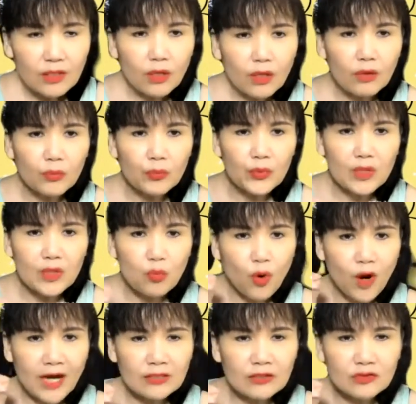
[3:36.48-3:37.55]
we
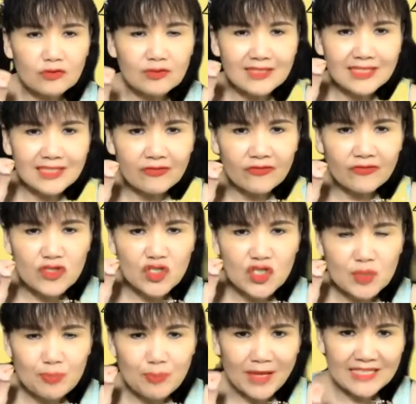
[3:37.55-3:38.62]
want to give
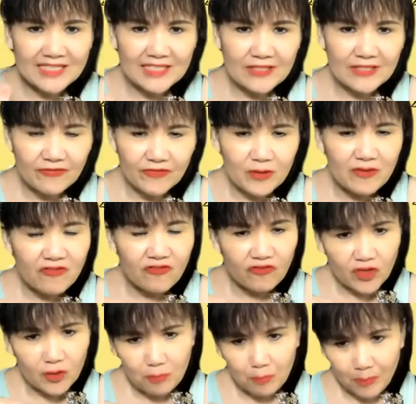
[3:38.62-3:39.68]
specific
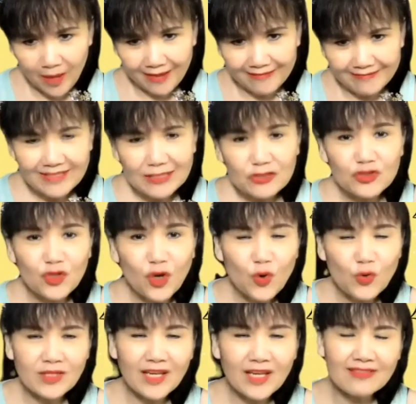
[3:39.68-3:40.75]
feedback so
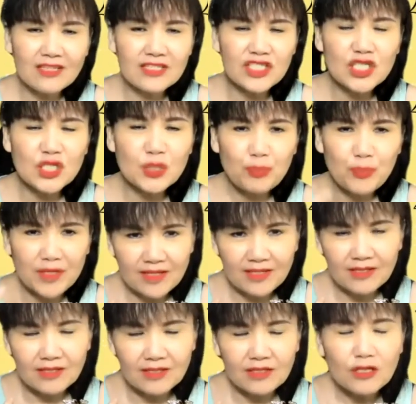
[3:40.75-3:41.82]
that the
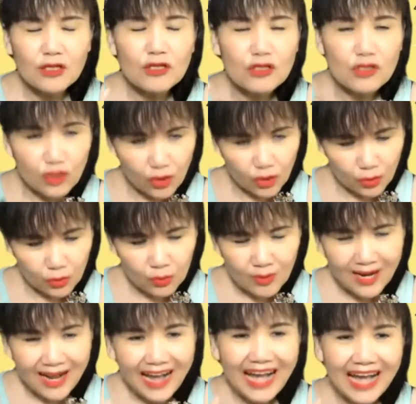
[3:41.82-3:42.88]
speaker know
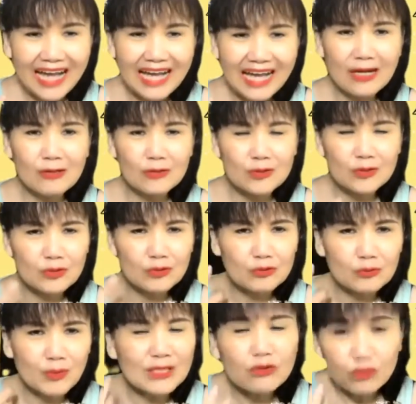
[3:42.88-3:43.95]

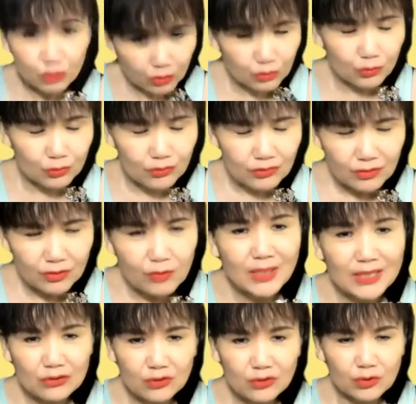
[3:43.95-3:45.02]
what
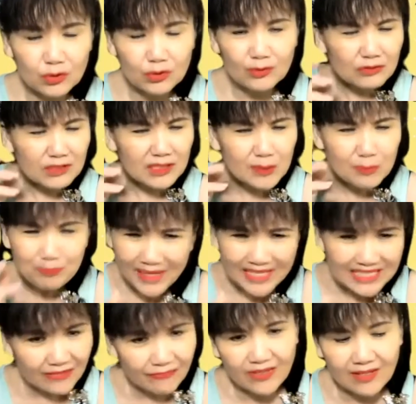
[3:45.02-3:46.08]
to do
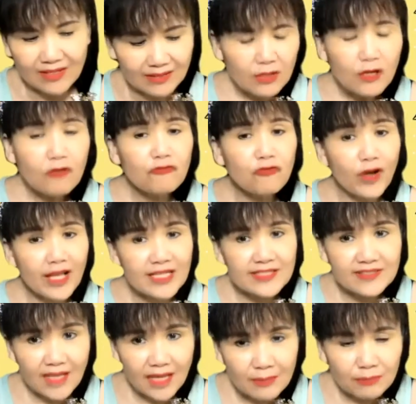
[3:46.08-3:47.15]
specifically. For
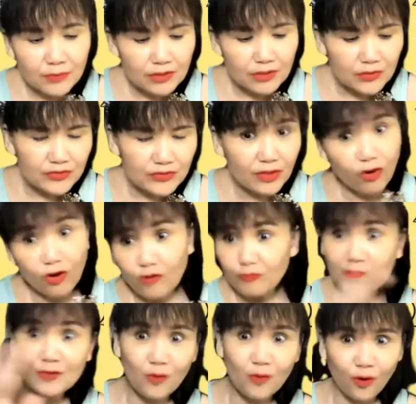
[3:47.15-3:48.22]
example, you say,
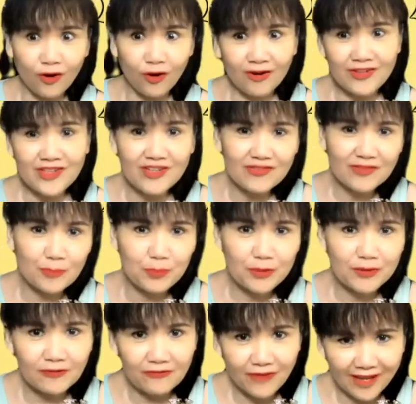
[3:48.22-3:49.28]
overall, you were
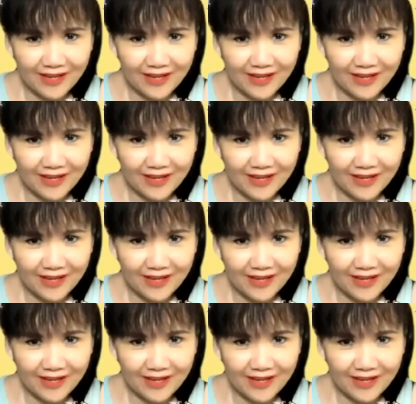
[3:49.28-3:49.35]
perfect.